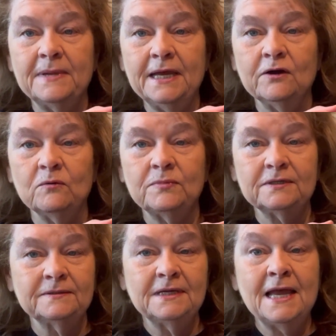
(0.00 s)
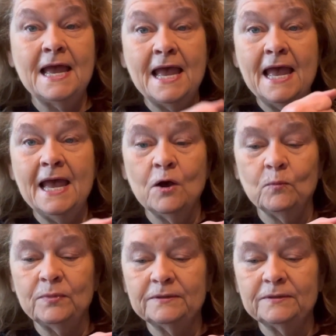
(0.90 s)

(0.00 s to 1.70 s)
Help, help.